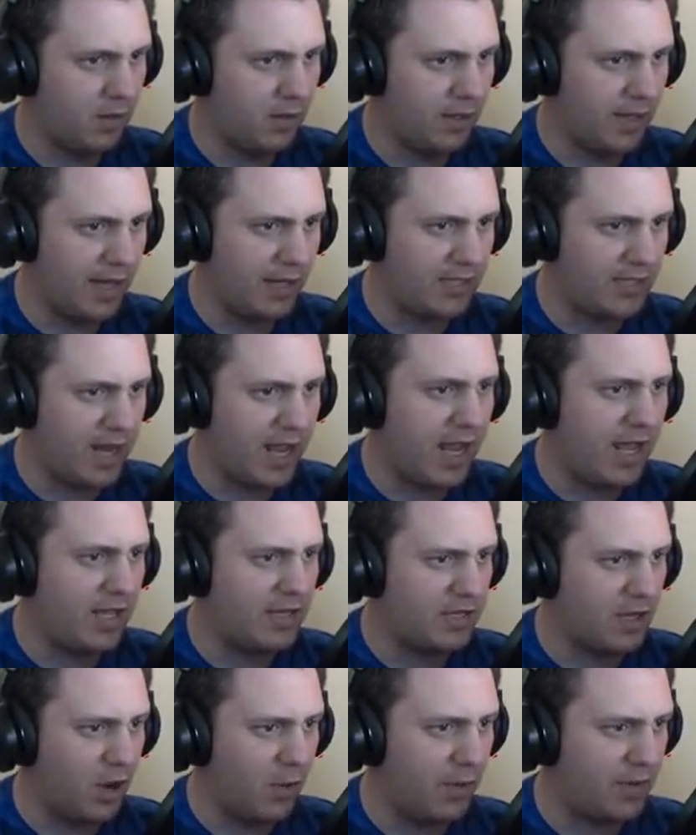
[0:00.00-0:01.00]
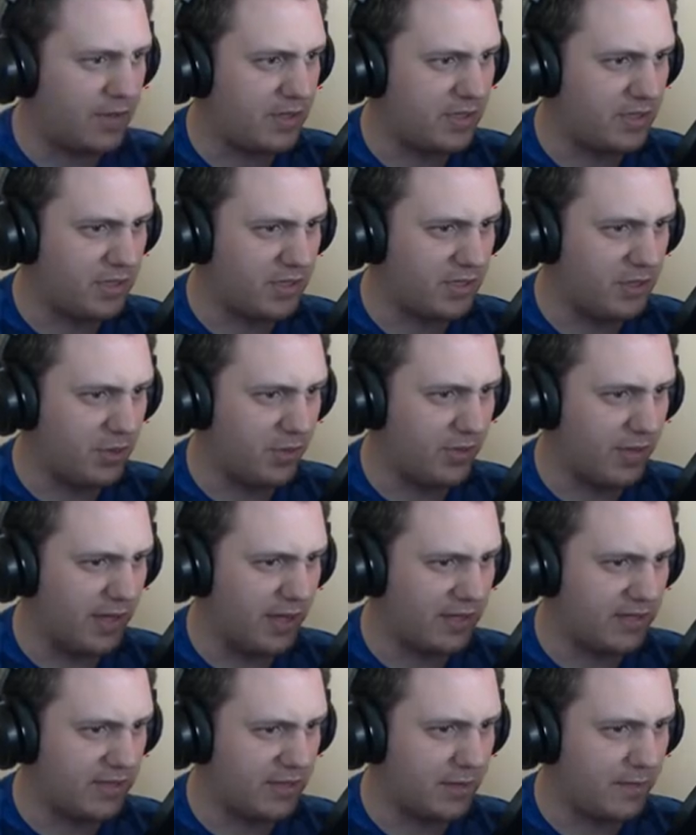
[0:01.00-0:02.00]
Yeah, tea is always soothing,
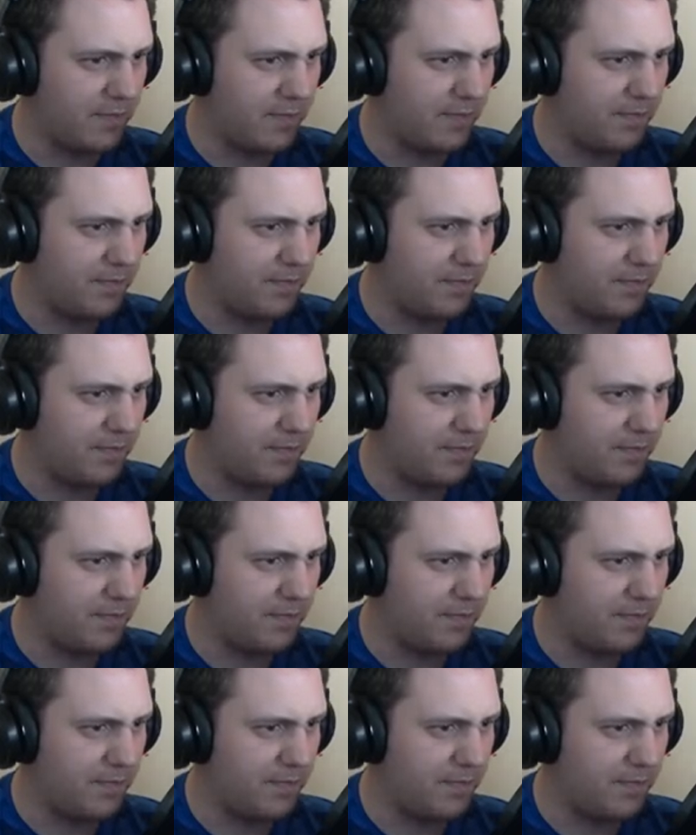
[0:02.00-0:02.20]
isn't it?